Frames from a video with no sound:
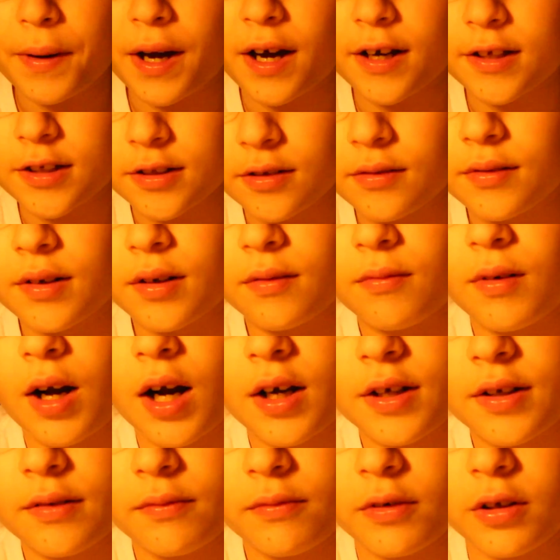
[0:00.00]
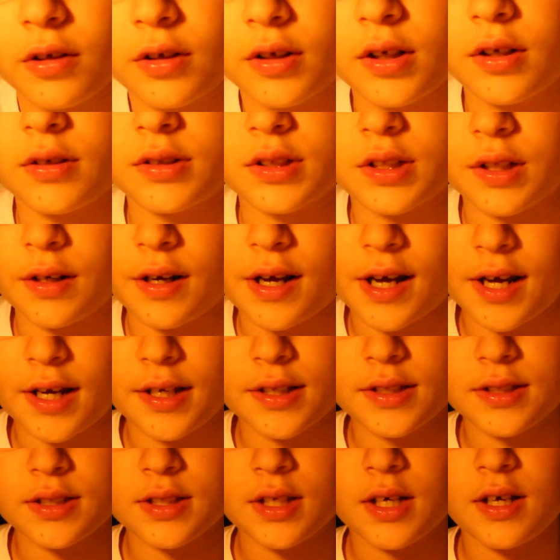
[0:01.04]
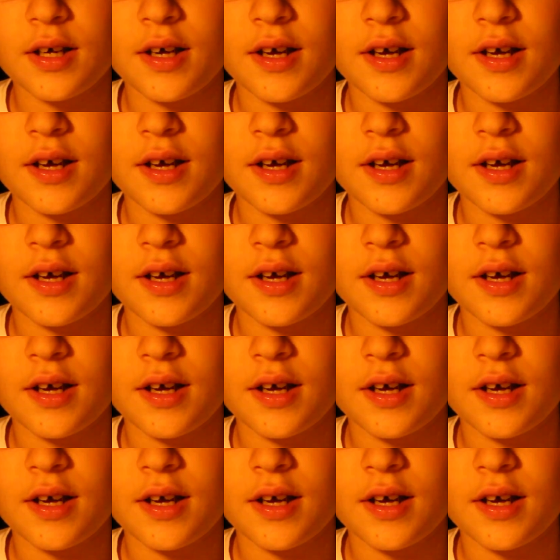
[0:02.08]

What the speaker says: back to where Rock and Roller Coaster ends,